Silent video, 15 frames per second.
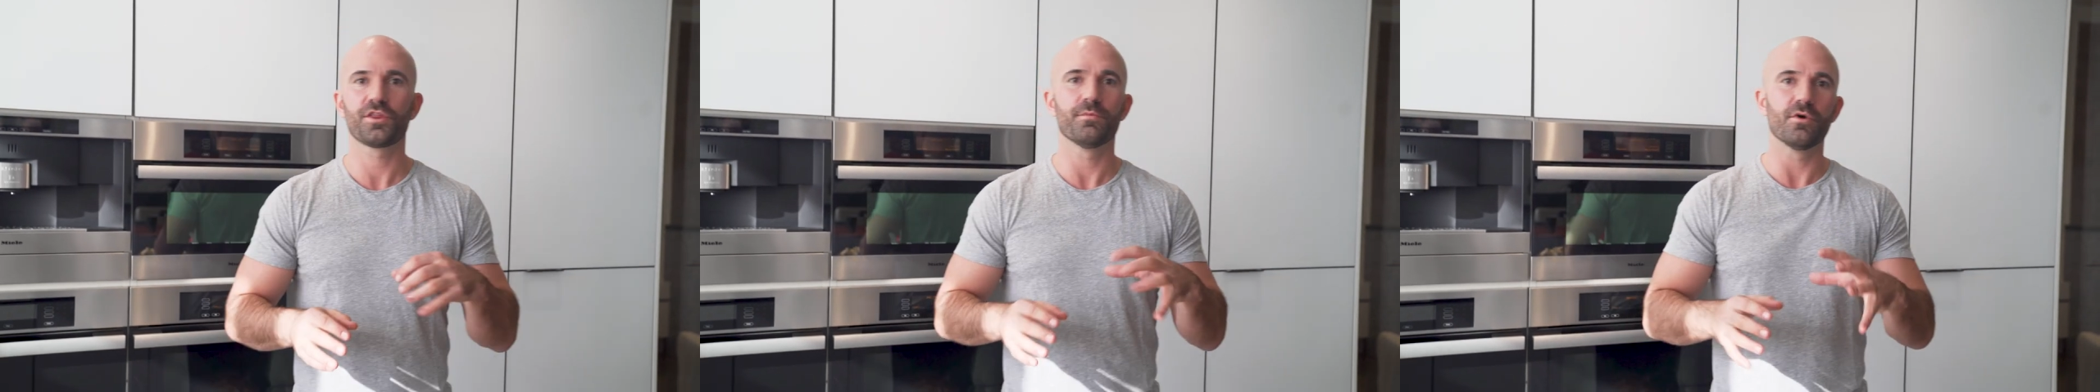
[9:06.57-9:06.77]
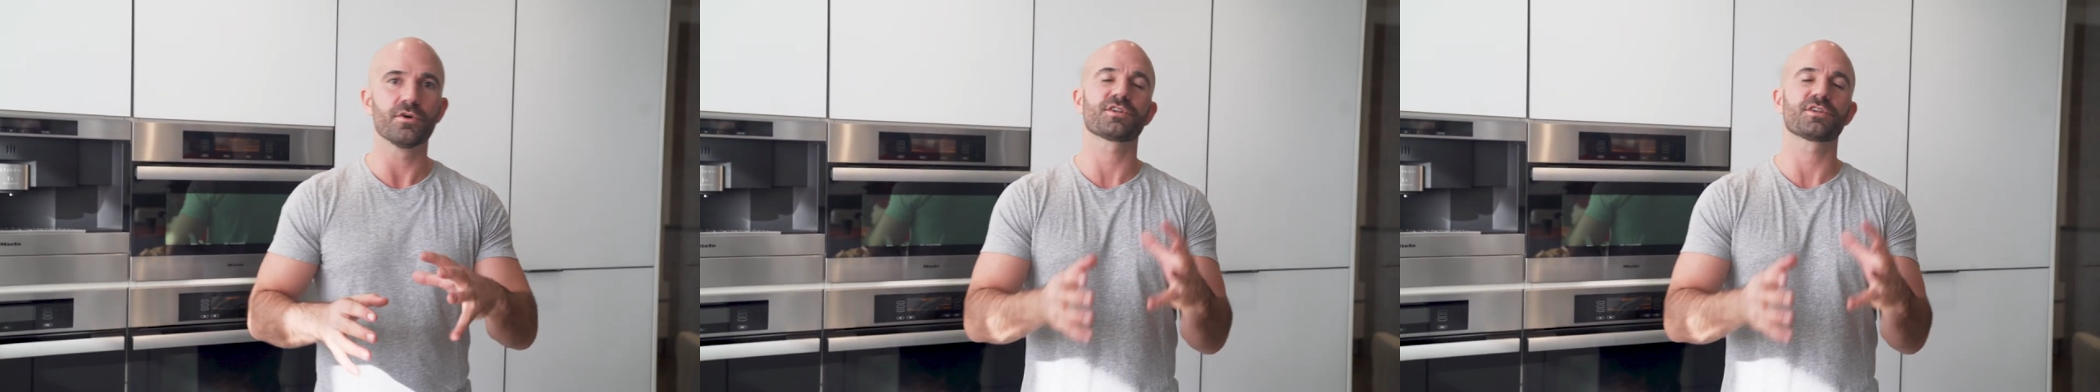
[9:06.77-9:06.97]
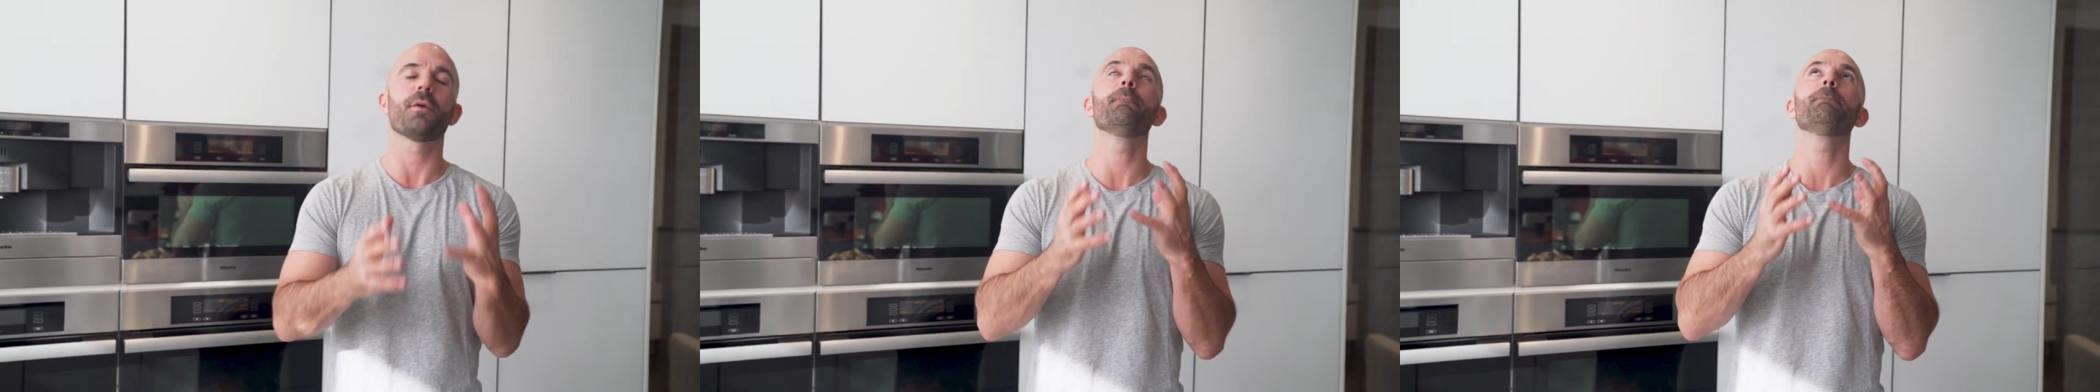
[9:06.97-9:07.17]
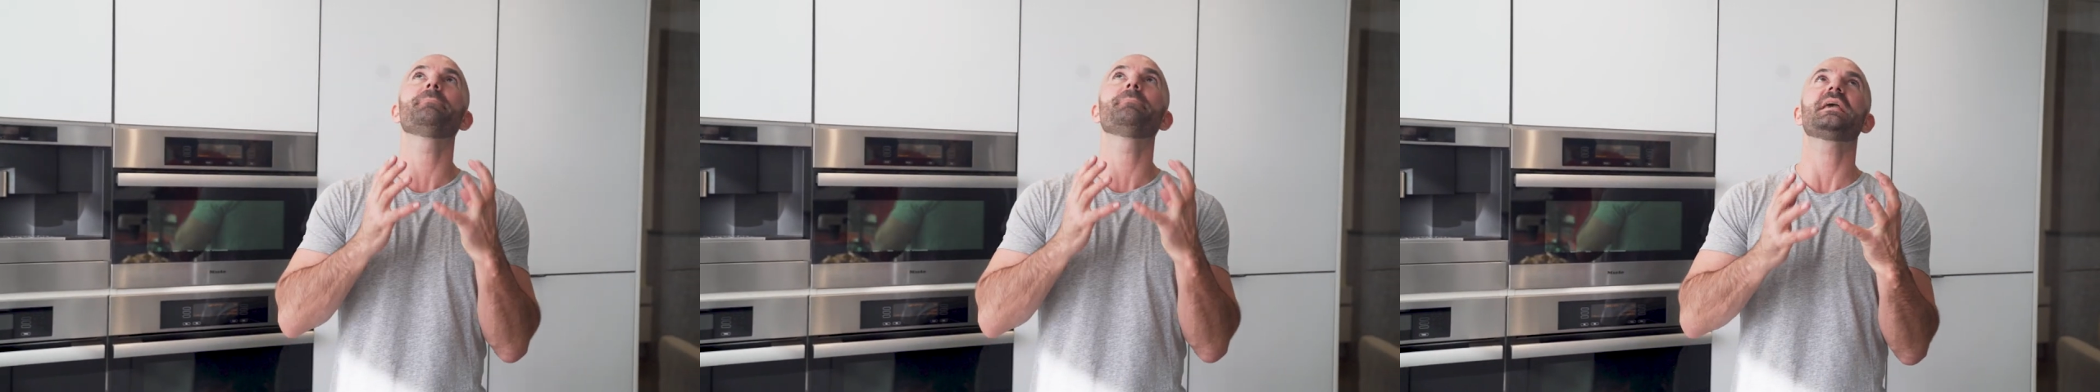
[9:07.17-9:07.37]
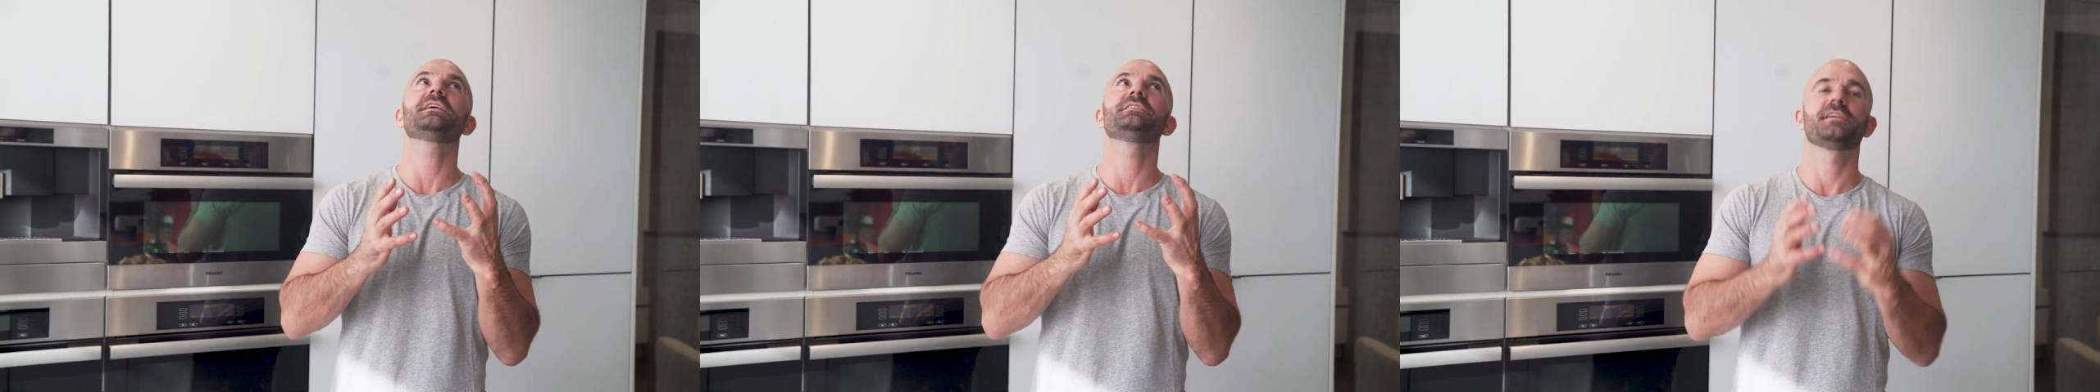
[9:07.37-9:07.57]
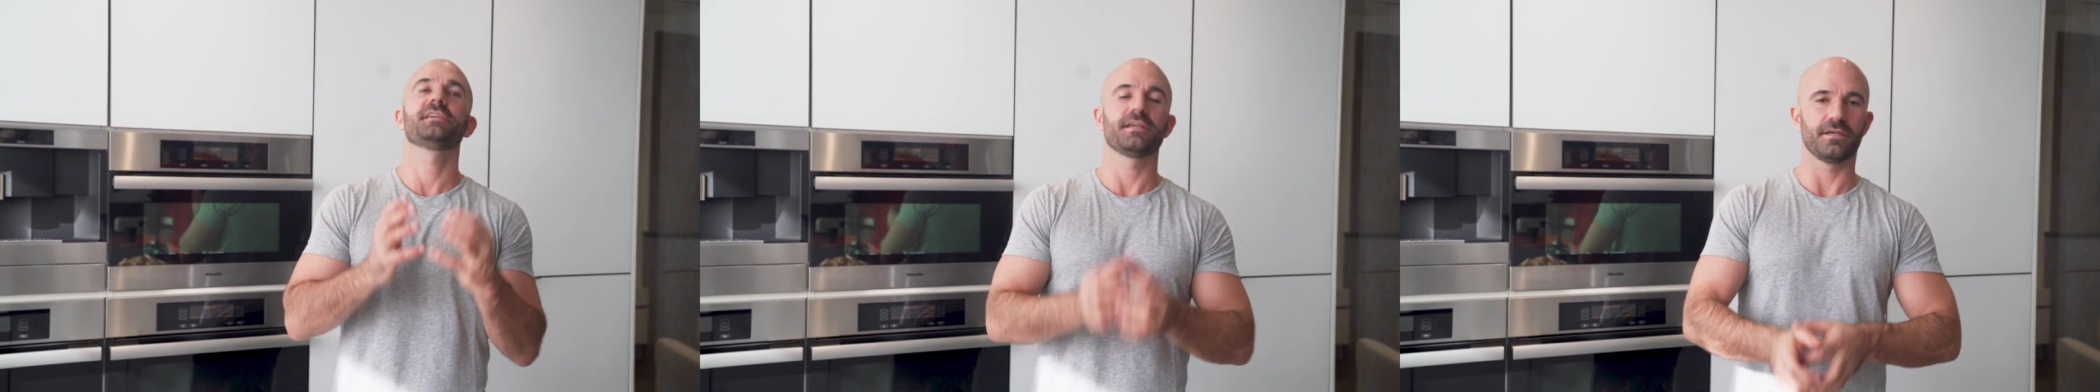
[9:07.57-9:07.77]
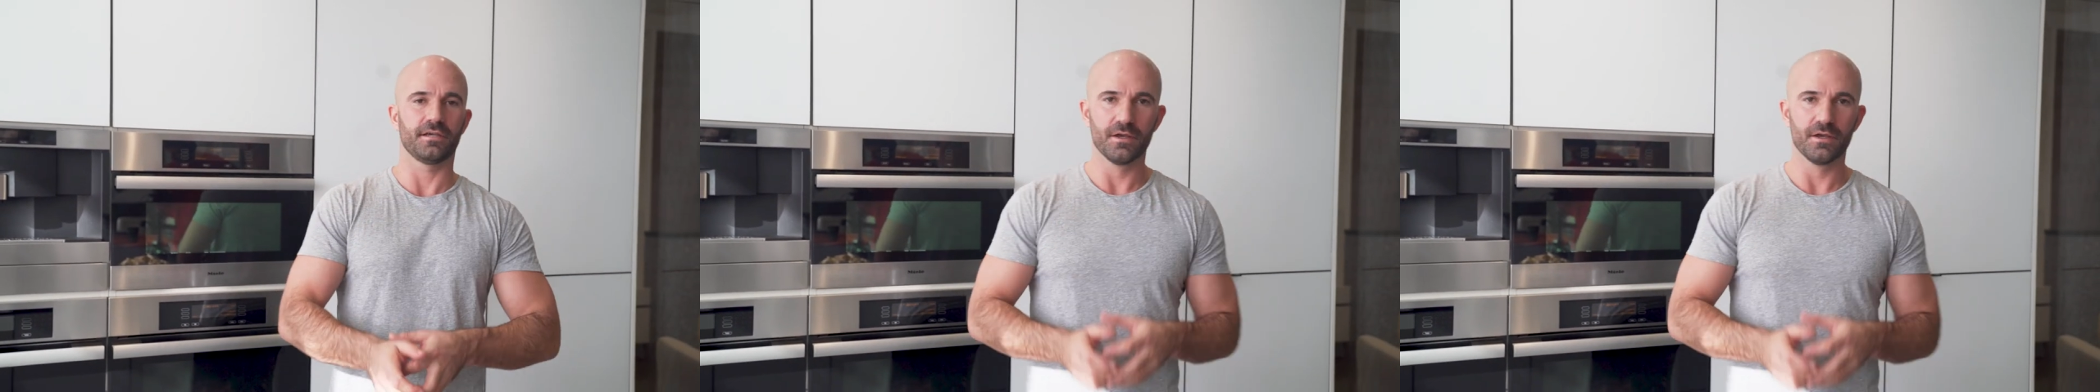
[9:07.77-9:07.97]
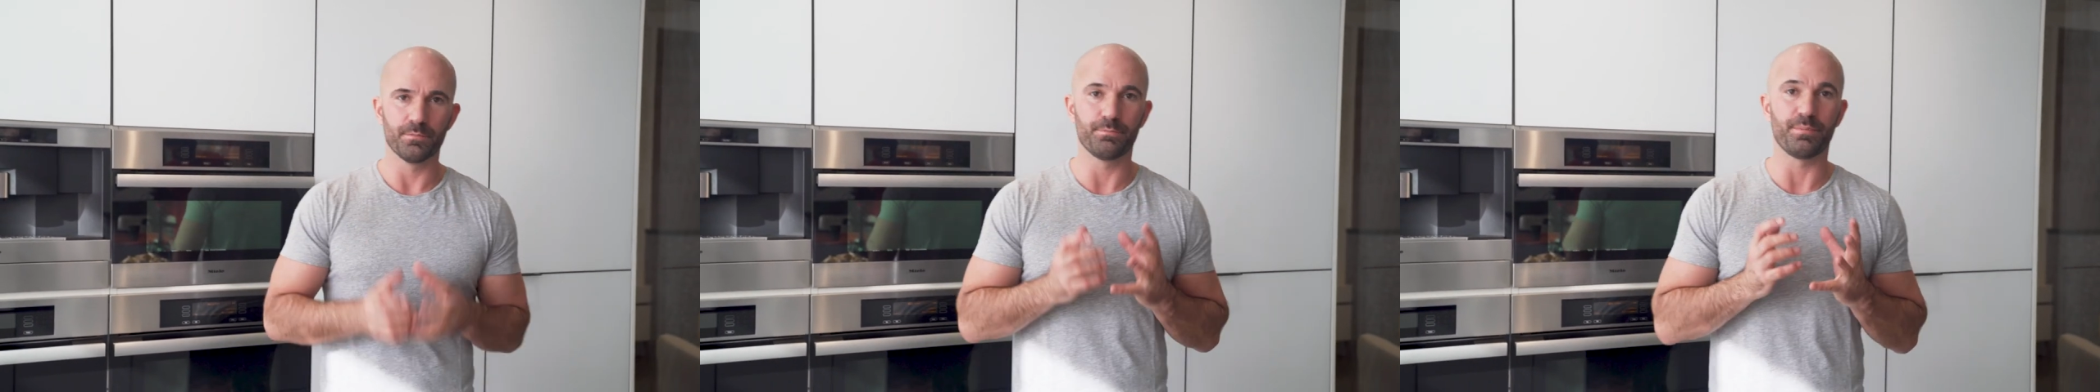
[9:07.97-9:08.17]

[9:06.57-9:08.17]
of the most amazing